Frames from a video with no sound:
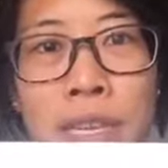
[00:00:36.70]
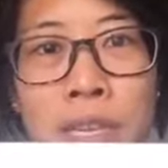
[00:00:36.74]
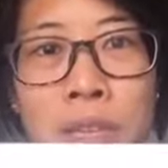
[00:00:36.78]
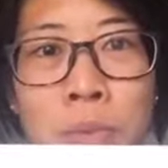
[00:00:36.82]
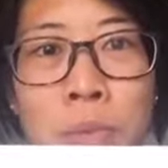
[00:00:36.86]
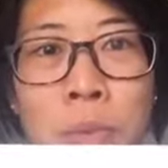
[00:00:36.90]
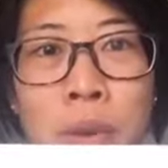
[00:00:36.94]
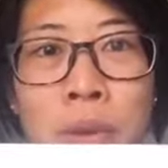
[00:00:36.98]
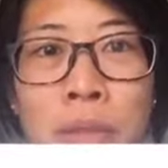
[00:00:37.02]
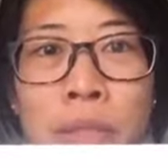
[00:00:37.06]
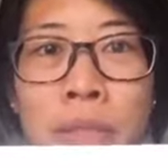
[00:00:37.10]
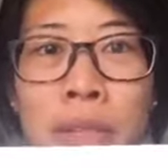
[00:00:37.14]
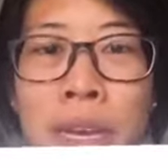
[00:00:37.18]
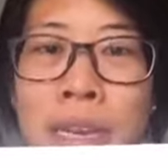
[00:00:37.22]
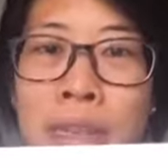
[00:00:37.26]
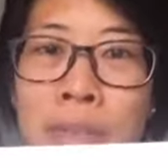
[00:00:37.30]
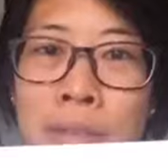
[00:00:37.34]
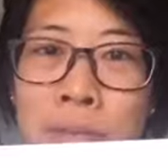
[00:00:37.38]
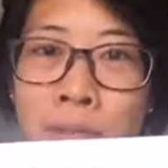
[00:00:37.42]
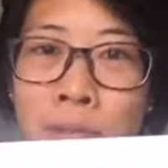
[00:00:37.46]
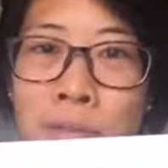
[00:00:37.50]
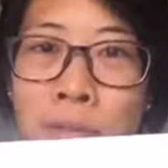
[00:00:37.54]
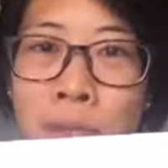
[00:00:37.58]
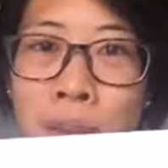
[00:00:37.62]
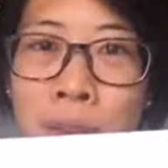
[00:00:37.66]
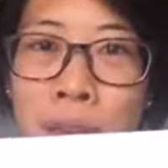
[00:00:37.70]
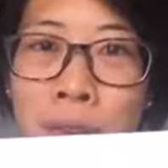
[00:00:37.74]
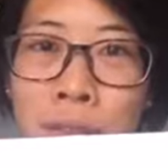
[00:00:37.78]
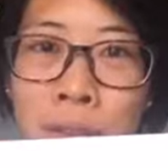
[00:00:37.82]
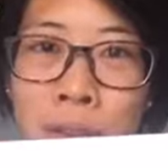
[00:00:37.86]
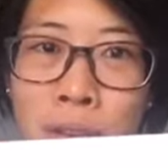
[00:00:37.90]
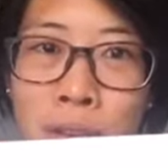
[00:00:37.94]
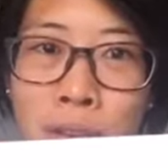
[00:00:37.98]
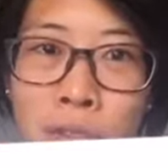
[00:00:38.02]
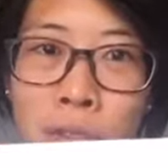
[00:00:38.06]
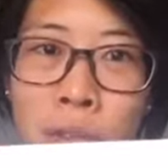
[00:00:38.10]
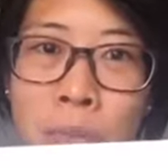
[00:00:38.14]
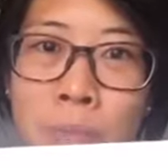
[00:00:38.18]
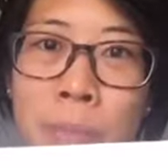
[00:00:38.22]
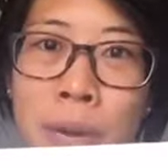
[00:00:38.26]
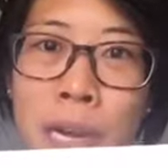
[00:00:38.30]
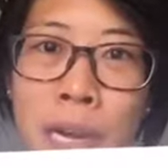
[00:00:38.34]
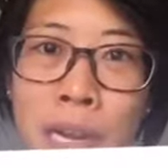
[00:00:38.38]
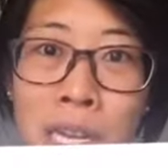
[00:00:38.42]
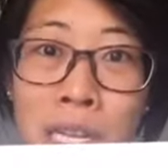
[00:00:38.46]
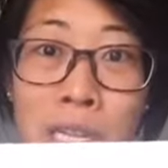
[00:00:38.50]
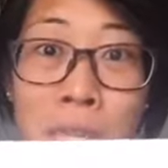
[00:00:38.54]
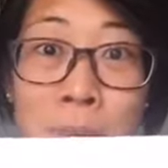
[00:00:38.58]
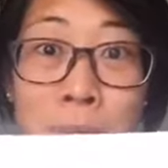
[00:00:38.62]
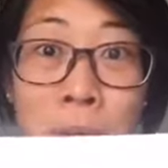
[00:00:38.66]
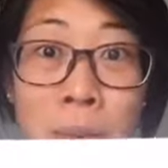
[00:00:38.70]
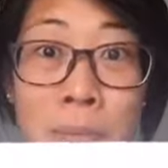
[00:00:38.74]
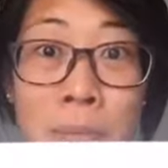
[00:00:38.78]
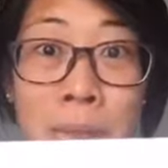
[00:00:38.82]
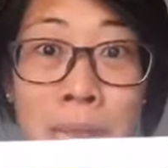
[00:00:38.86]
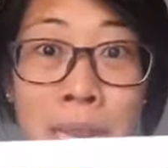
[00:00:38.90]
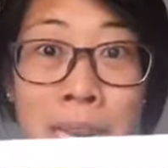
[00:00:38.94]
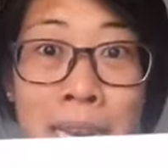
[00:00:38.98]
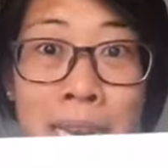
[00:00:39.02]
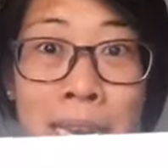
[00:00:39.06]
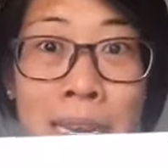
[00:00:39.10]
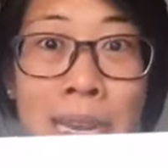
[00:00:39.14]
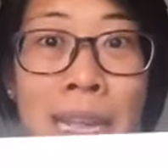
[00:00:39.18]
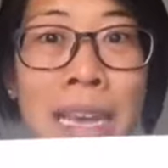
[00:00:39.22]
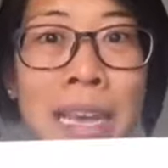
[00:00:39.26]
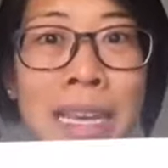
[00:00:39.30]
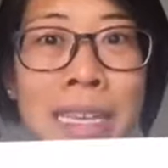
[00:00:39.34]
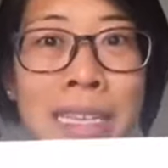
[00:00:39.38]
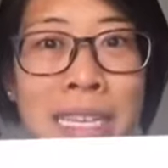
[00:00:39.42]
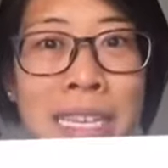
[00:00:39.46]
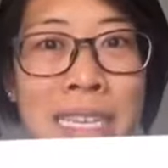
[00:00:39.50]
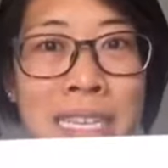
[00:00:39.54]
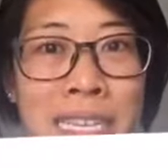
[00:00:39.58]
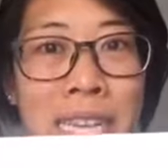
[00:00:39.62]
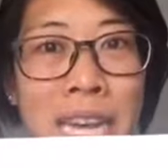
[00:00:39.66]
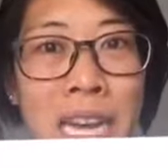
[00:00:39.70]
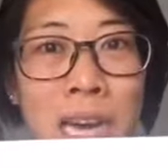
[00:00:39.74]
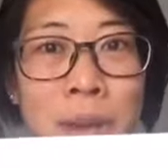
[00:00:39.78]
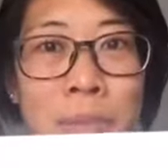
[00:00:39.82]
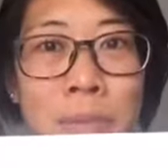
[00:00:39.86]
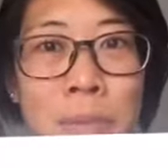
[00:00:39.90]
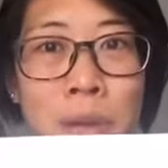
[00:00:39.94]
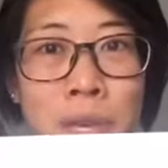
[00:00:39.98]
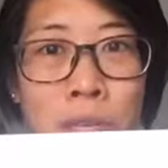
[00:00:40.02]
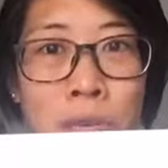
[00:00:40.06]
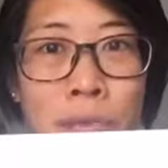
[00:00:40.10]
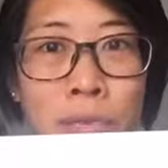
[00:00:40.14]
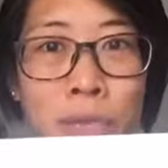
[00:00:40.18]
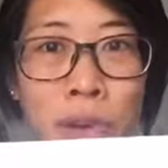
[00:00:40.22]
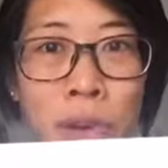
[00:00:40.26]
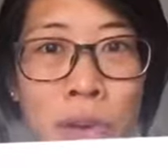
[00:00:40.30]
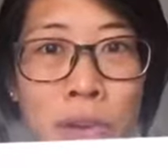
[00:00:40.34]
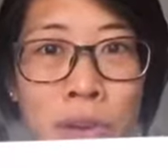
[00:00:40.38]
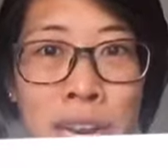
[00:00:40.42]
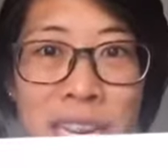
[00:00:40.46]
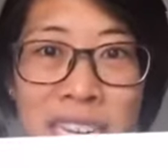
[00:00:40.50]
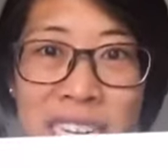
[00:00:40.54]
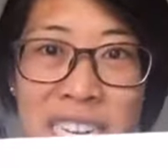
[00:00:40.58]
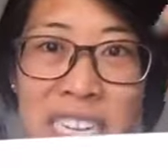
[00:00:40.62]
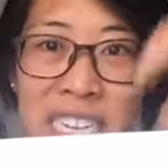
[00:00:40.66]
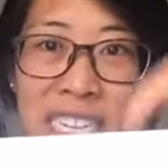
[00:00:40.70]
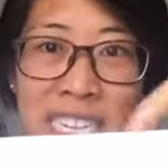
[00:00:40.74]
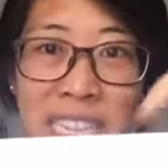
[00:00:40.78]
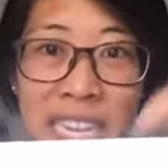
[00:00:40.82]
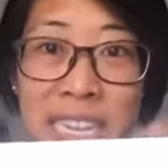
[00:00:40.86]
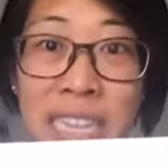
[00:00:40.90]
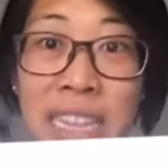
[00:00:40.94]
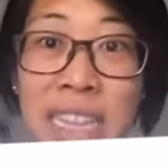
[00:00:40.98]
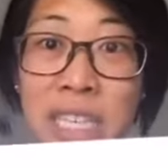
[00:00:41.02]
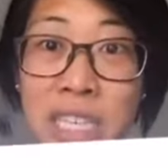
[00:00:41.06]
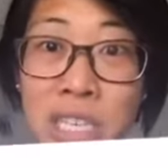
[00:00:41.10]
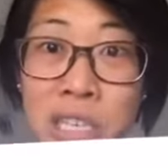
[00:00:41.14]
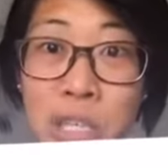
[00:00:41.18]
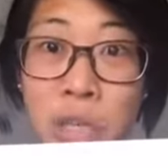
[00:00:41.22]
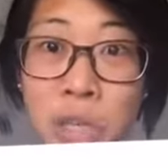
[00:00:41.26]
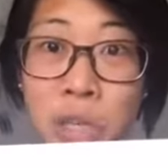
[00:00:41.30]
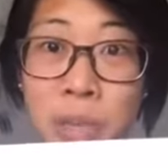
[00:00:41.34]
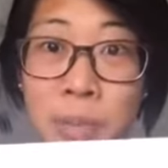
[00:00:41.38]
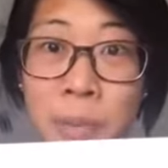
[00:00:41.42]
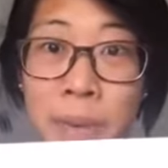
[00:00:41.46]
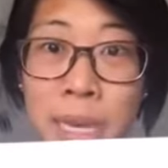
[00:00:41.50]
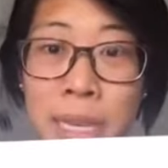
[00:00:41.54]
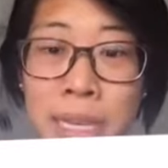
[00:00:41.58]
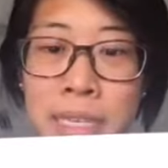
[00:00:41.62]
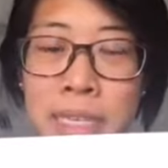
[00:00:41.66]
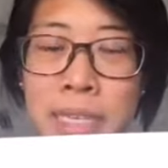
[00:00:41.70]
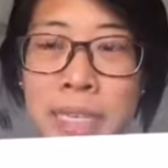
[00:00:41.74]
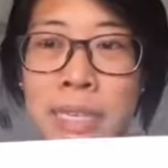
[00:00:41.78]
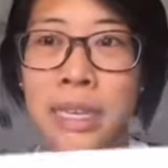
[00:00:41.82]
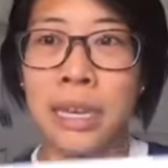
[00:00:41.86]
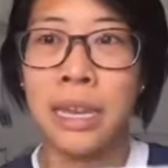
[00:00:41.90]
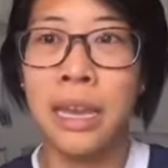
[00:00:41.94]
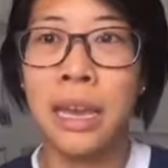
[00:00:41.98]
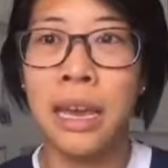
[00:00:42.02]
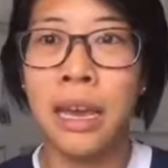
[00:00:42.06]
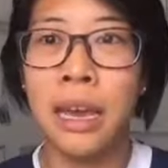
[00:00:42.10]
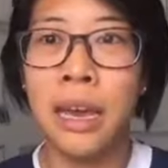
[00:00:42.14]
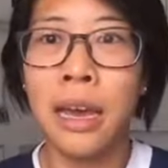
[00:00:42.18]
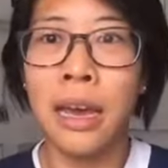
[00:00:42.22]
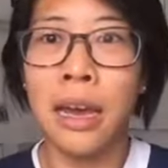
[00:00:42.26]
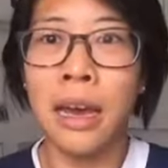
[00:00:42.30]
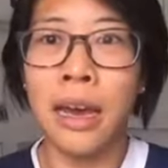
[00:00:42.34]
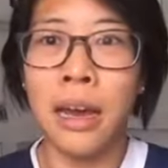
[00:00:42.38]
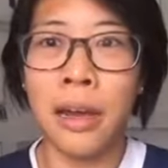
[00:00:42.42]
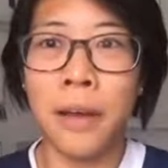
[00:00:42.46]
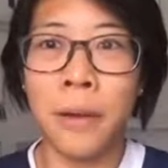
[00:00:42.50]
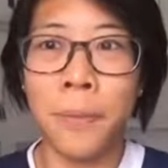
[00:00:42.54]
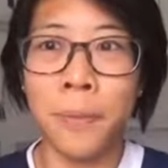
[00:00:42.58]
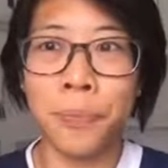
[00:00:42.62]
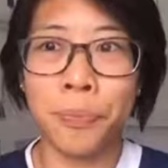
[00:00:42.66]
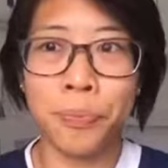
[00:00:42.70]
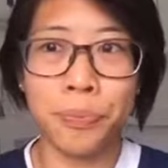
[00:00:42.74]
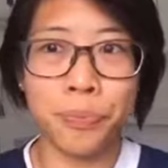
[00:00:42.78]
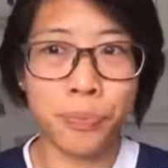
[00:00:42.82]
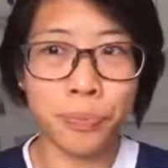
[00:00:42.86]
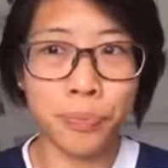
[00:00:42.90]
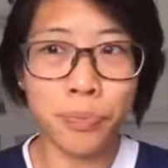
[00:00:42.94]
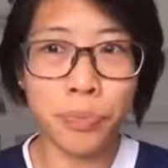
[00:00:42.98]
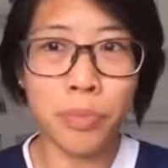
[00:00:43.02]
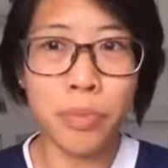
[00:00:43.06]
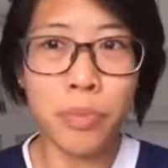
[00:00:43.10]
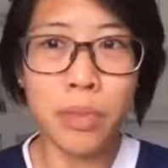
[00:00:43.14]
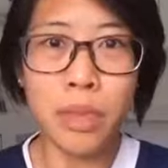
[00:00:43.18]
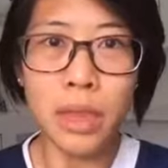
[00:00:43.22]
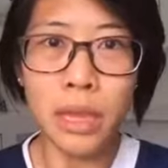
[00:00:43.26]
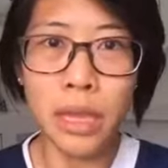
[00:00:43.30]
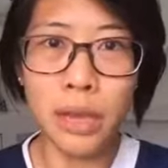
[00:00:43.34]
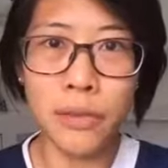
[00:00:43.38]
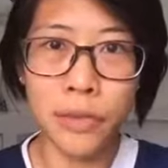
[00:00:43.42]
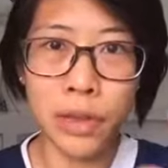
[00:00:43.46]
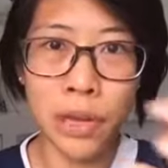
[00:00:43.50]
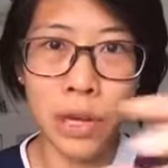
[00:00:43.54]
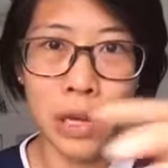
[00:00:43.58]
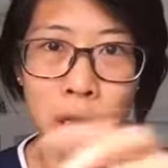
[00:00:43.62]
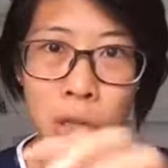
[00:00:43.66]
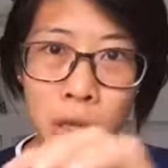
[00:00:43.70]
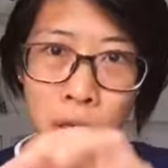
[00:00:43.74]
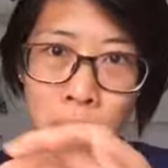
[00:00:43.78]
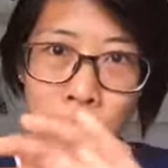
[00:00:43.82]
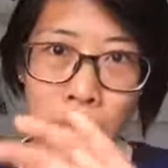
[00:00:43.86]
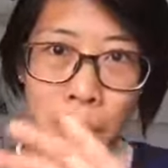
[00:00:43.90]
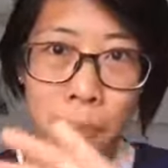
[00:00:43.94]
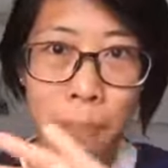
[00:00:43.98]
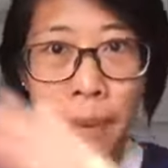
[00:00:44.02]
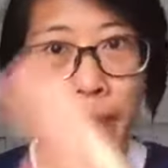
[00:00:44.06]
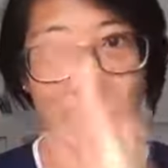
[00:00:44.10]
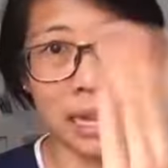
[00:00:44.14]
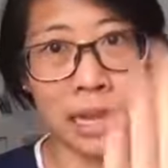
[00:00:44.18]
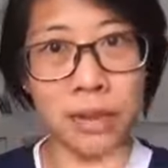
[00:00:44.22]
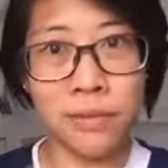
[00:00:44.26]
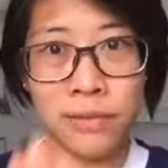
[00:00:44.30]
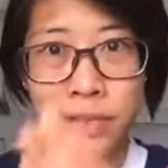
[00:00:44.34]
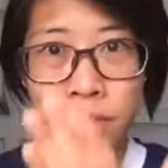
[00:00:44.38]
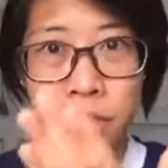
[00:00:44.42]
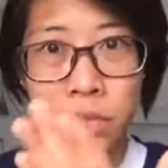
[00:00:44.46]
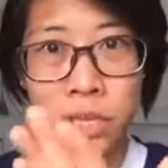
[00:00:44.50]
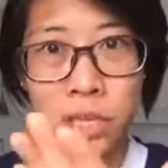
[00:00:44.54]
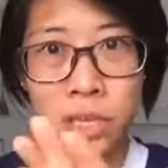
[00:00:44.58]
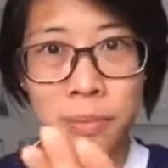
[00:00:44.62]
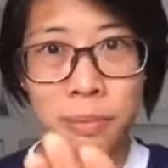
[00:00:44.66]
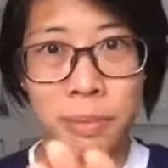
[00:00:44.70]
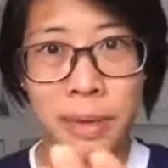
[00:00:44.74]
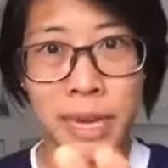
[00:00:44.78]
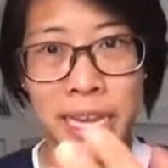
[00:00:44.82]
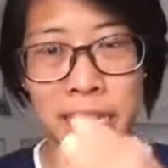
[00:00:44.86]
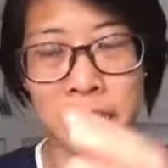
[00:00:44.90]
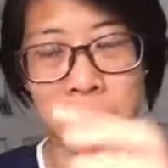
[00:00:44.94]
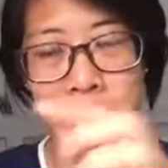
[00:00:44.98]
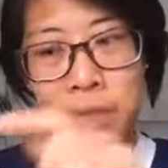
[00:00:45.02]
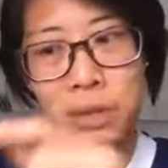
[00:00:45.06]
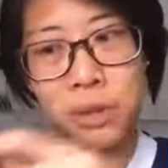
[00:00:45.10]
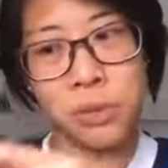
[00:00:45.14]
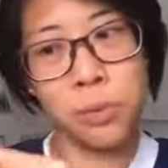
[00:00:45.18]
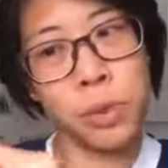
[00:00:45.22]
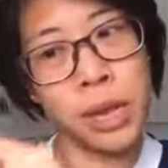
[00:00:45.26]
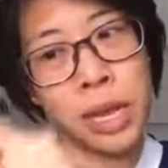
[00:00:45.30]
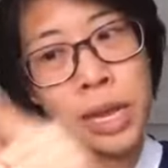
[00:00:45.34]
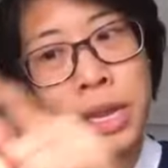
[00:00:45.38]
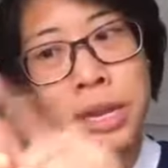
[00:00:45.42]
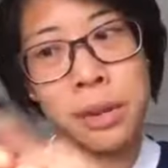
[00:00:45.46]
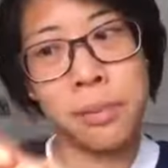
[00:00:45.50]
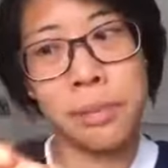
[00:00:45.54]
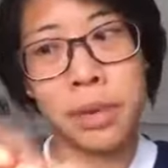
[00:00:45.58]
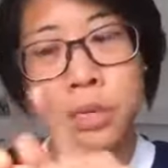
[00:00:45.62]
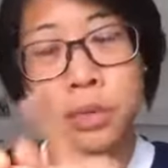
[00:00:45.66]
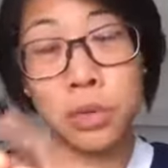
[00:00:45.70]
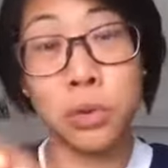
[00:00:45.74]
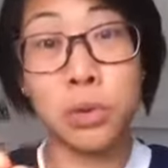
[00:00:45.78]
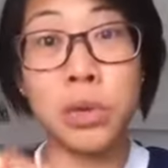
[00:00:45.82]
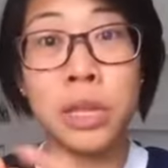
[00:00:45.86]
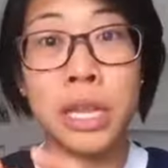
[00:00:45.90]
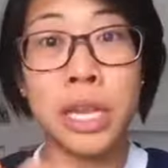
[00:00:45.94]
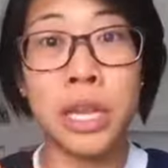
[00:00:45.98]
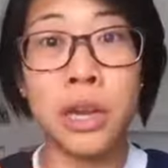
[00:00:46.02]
to 1,500 parts per million. So that's how much fluoride is in the toothpaste. If you look on the back of a toothpaste, in amongst all the